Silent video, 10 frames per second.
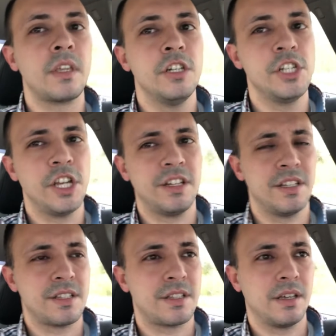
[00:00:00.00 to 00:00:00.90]

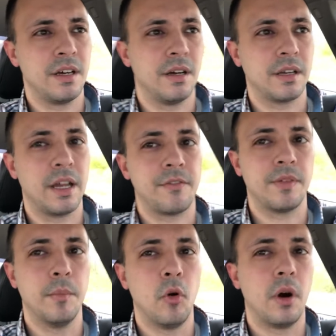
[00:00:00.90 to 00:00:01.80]
Giannis, the guy
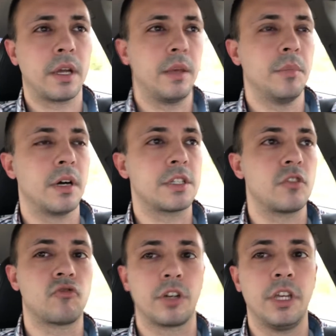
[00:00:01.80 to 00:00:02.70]
from the Milwaukee Bucks,
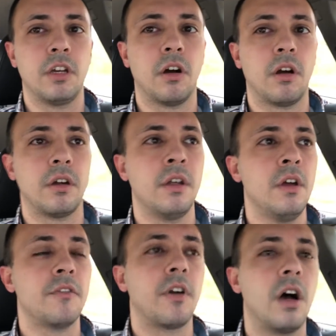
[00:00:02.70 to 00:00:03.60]
his rookie card
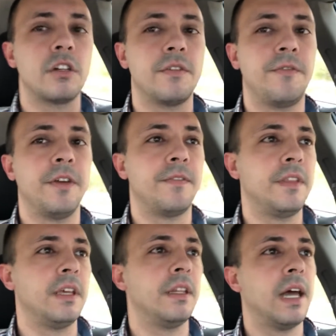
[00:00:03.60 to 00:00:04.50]
for
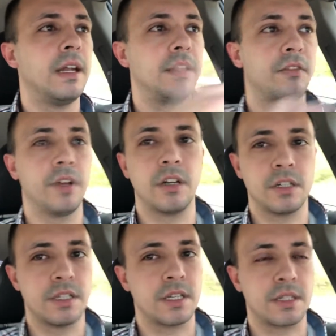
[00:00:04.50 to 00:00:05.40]
$150, and now at
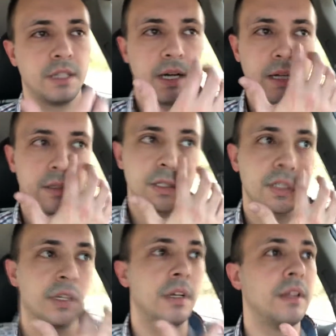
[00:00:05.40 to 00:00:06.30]
$360.